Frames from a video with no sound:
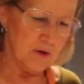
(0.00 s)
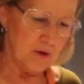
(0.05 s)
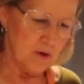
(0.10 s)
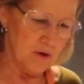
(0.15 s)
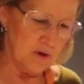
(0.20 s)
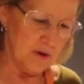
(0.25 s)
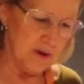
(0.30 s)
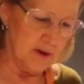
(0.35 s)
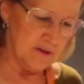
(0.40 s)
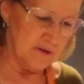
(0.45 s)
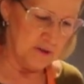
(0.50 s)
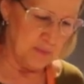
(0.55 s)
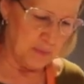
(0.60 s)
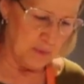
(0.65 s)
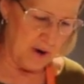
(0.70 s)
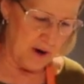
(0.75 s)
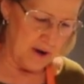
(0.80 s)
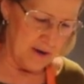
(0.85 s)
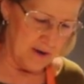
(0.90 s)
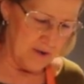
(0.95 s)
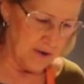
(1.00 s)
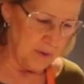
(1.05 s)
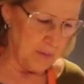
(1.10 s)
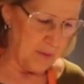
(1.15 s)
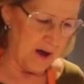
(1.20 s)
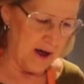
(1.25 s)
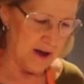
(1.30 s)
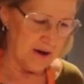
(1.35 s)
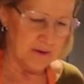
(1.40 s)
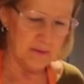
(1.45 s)
cooking spray in the
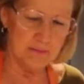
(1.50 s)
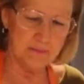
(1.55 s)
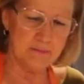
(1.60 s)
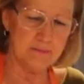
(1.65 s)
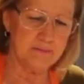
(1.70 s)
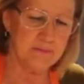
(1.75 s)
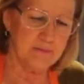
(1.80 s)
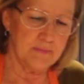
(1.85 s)
bottom,